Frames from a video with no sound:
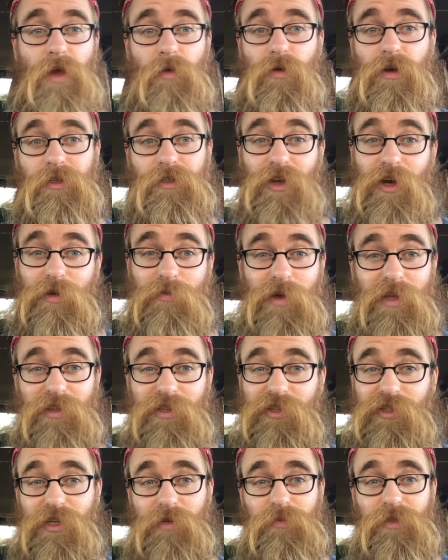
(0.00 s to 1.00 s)
They want to talk about
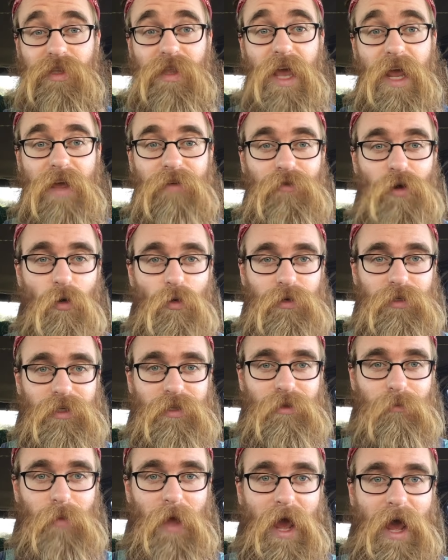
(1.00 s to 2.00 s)
the Jeeps they've owned
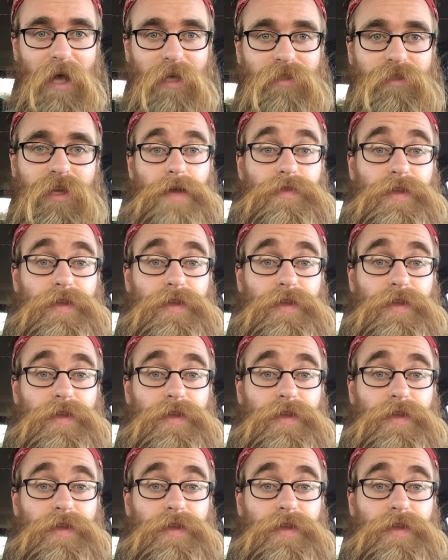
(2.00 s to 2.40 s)
in the past.